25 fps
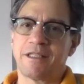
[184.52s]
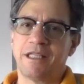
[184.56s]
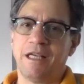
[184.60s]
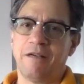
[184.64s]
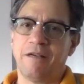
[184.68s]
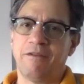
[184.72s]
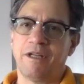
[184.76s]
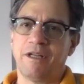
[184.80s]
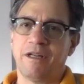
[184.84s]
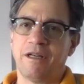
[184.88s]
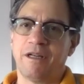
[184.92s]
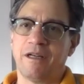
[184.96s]

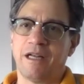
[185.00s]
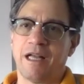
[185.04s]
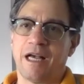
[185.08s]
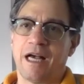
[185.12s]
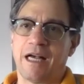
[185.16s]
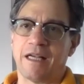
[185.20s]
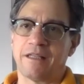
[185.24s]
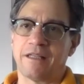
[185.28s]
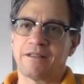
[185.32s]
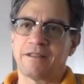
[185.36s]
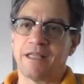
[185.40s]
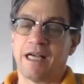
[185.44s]
given
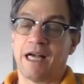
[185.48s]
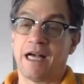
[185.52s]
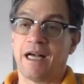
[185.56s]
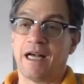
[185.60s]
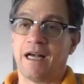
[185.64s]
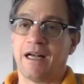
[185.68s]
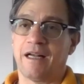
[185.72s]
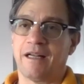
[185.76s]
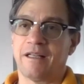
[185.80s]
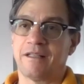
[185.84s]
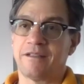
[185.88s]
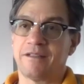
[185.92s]
us
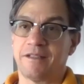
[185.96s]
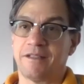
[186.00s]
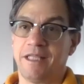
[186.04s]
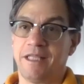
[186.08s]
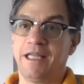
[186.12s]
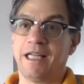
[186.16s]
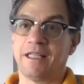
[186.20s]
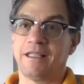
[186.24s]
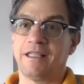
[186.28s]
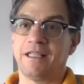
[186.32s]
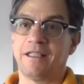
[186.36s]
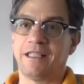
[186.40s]
a seat
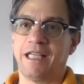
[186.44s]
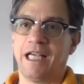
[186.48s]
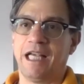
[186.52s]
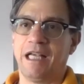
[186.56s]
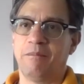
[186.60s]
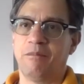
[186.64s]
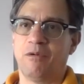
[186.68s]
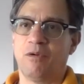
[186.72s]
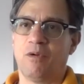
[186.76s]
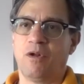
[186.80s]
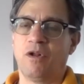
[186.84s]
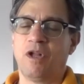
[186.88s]
at the
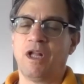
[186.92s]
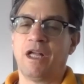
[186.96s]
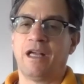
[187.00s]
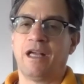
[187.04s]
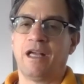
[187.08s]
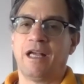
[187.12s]
table